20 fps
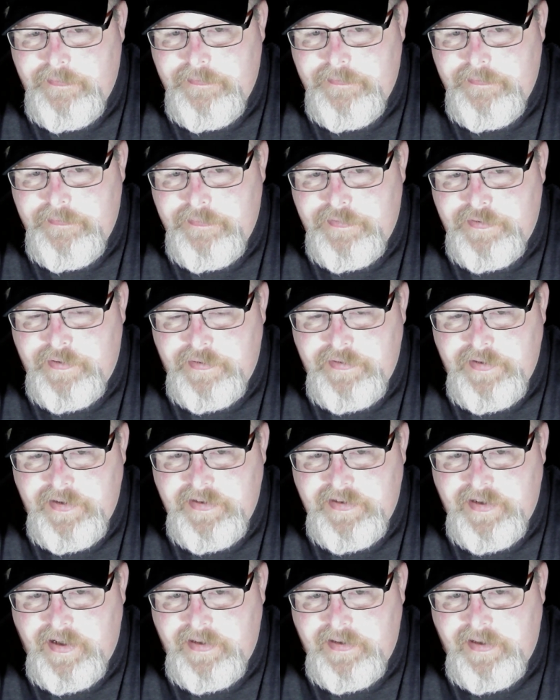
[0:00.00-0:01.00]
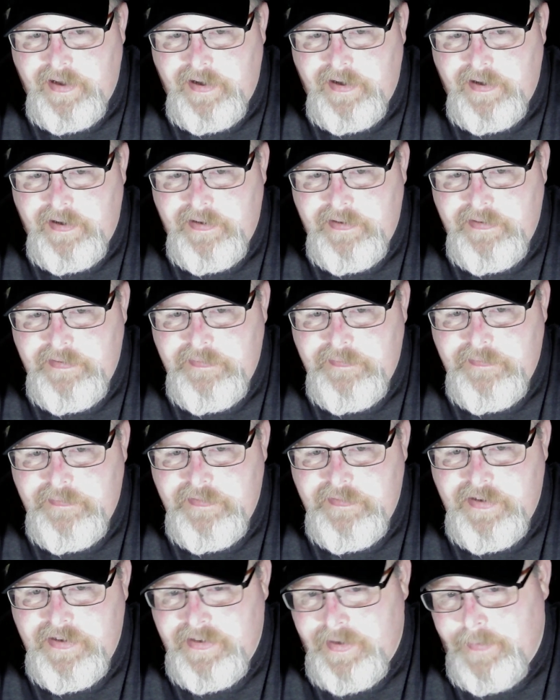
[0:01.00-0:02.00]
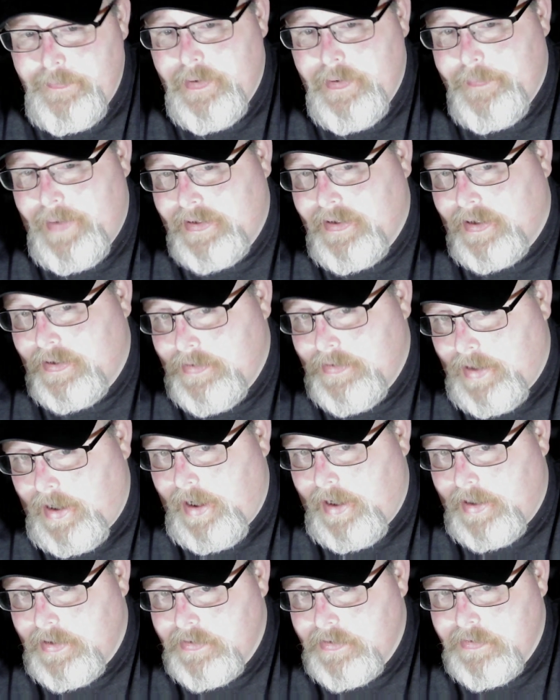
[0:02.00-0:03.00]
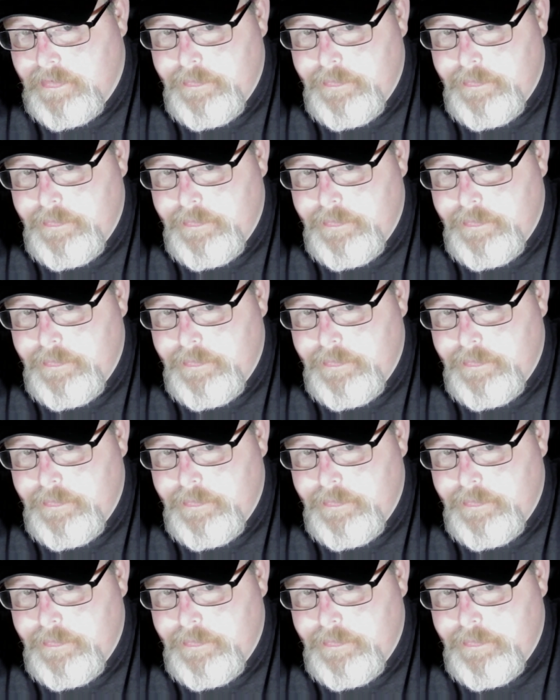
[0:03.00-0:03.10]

So she sat there and she sent me back to class.